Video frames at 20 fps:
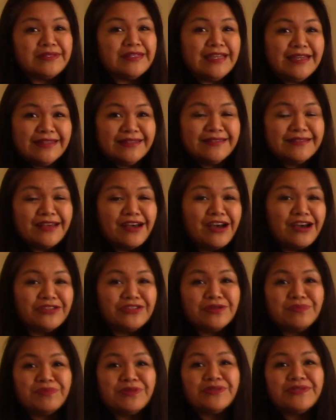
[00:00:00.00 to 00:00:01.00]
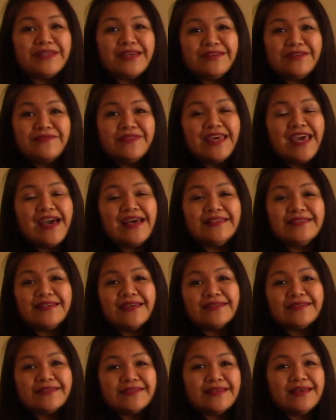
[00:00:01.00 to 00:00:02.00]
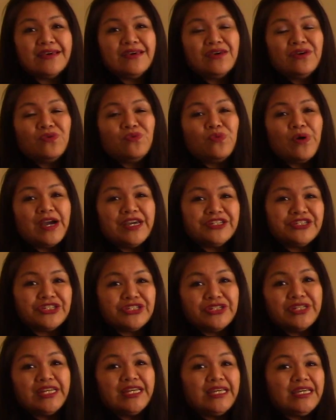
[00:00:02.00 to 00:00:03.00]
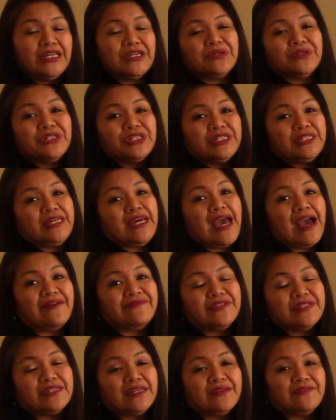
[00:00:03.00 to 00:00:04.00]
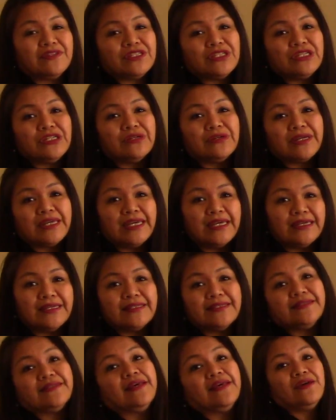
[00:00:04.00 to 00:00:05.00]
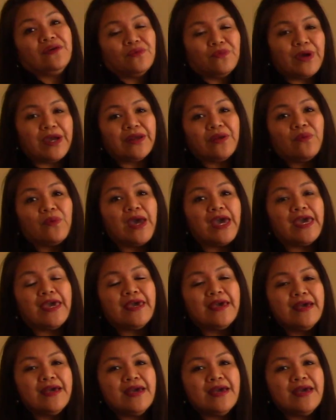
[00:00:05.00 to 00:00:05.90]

needs 100% of the assets? Why should he or she have to give it to your kids right away?